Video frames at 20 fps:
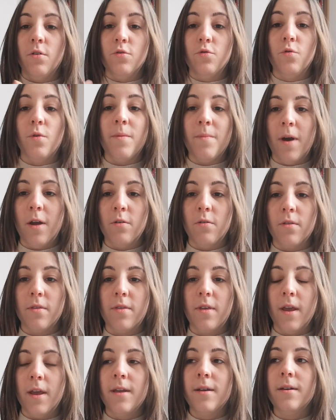doing my own
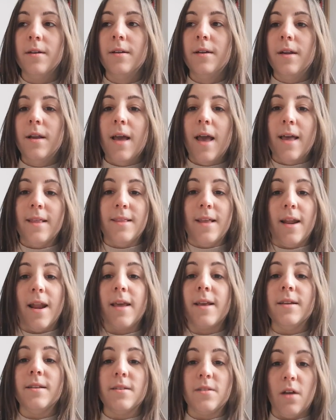thing. And then I
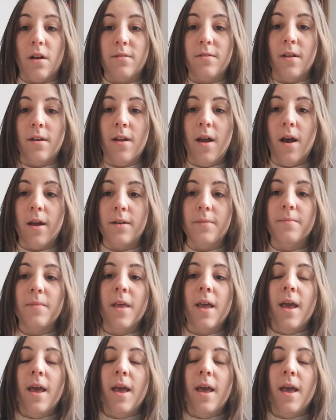can start at 9.